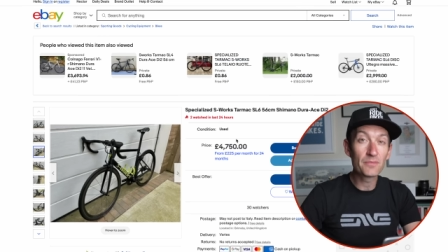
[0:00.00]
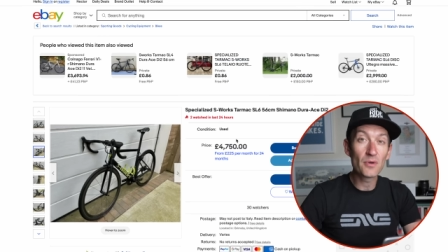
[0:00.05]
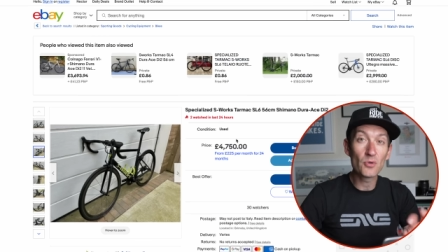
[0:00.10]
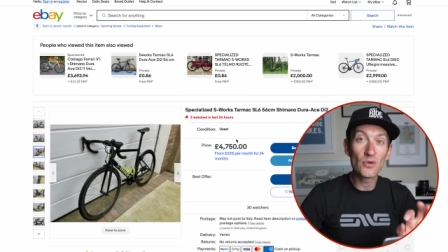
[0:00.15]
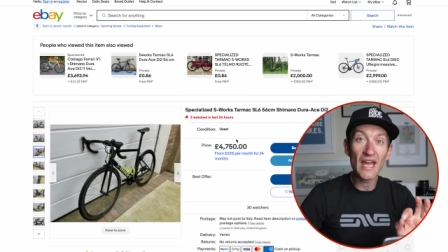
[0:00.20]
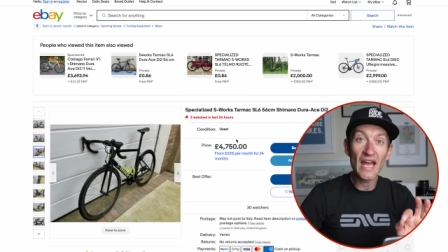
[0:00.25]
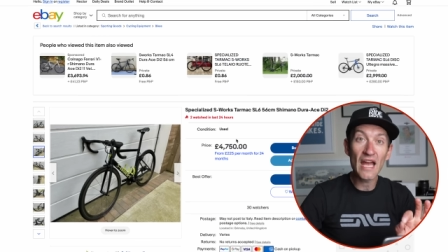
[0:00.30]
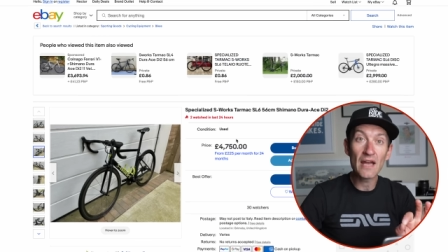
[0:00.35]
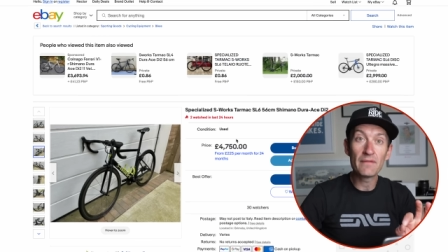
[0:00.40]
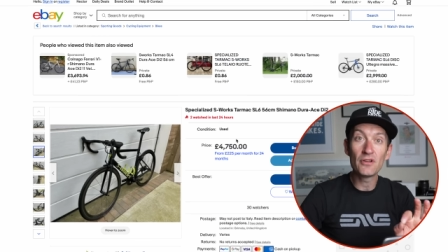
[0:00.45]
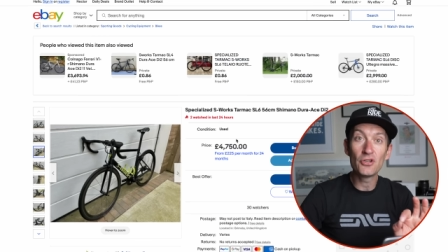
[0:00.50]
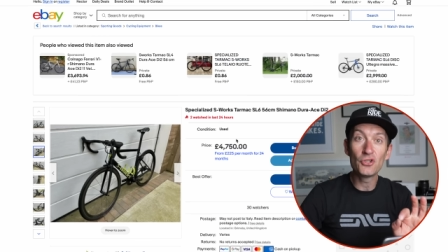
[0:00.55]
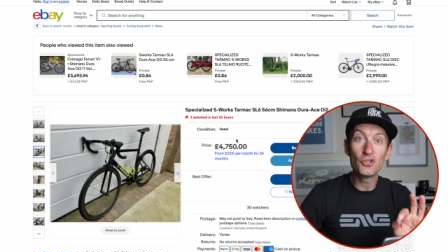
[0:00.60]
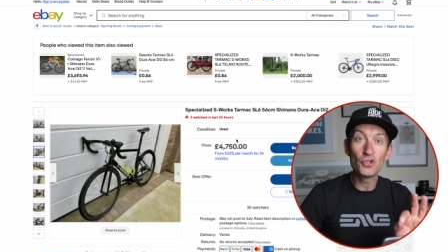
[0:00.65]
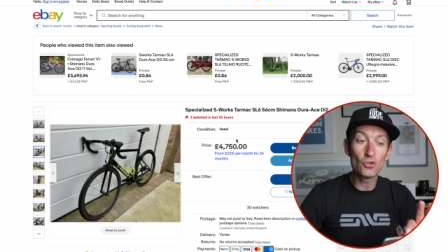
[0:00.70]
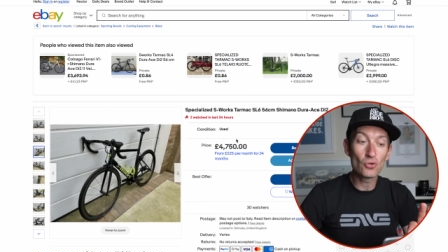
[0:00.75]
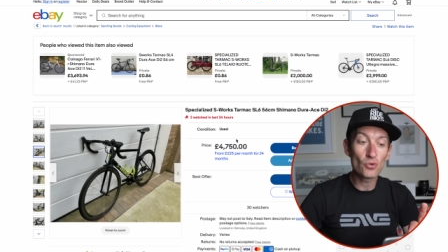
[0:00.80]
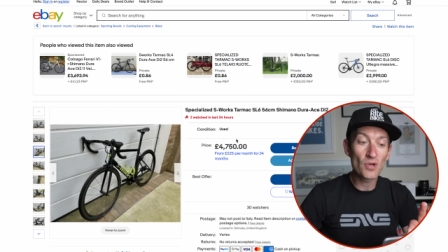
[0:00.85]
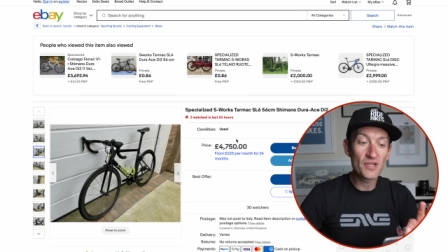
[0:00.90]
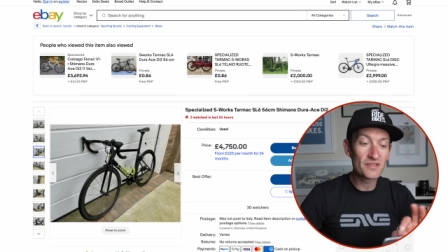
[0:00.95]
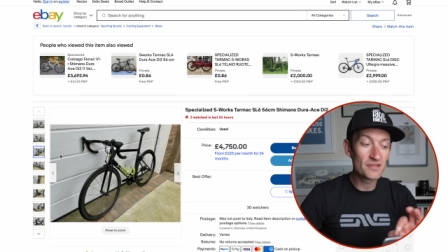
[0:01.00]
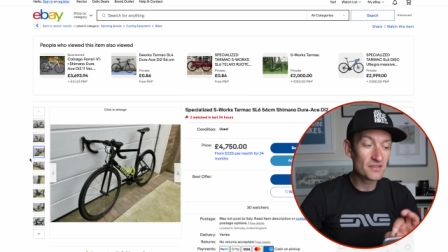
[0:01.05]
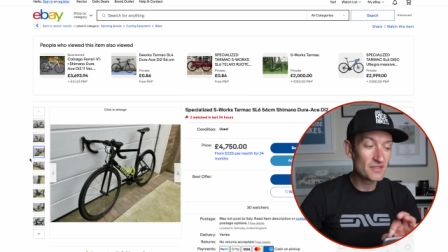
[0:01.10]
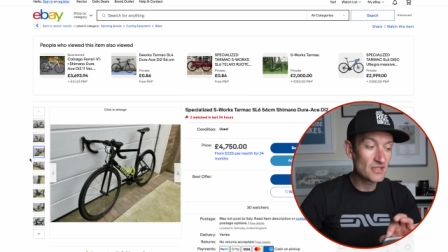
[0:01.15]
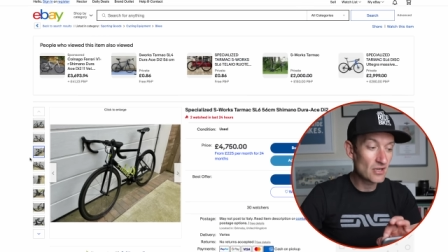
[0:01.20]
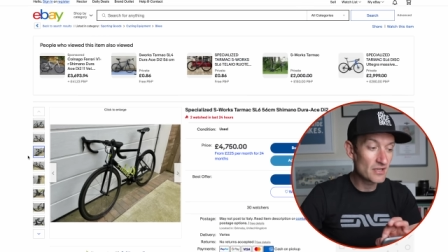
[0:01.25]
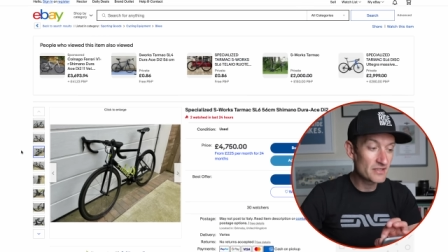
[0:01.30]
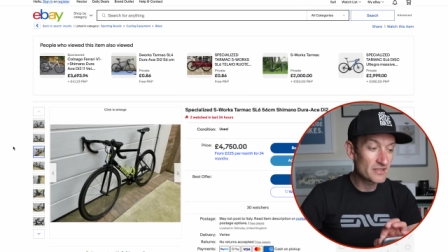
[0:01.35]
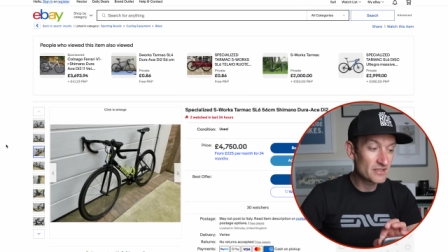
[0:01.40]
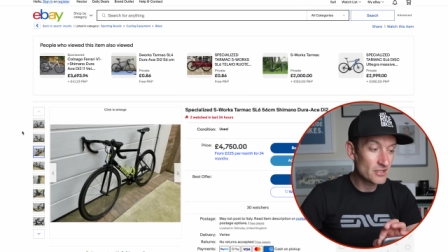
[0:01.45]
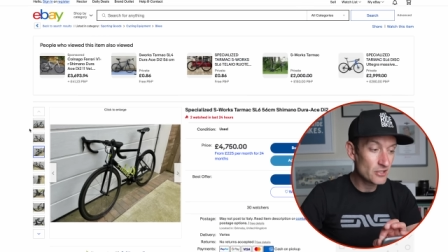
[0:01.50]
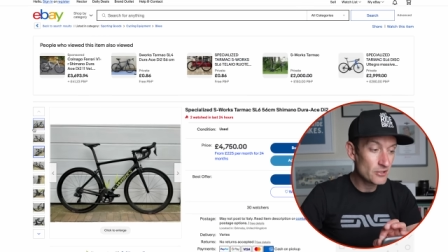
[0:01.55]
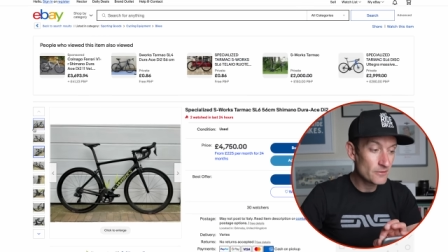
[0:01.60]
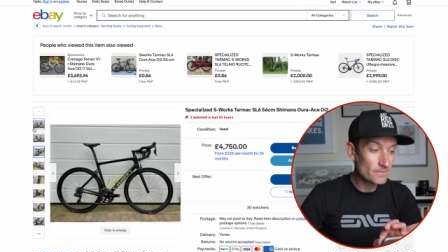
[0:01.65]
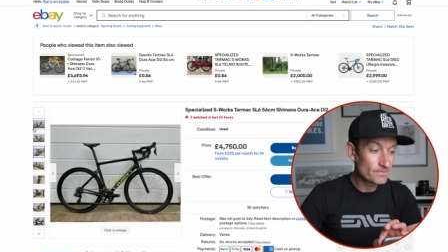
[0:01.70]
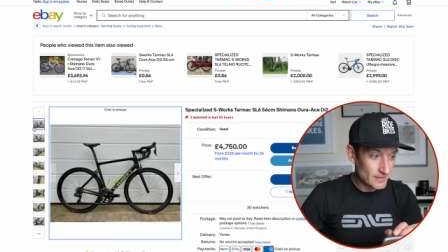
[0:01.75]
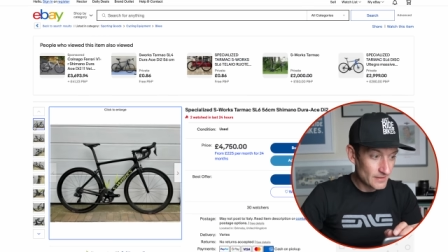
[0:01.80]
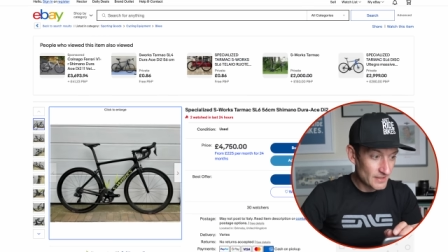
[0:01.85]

but we have Endurace Di2.